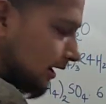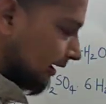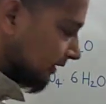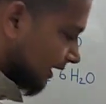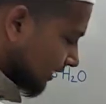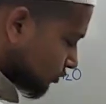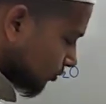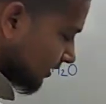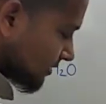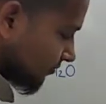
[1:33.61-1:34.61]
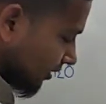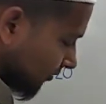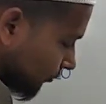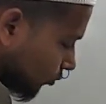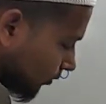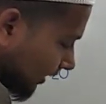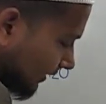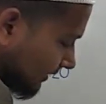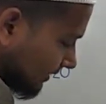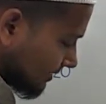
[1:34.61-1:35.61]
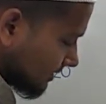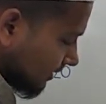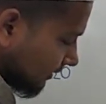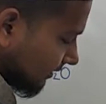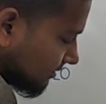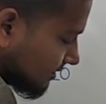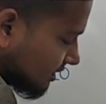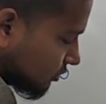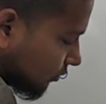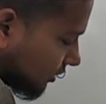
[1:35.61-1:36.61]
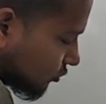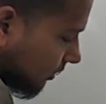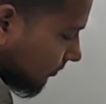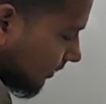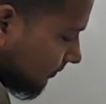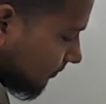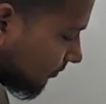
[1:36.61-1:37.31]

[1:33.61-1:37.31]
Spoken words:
And in isomerism we have 2 varieties. There is a structural one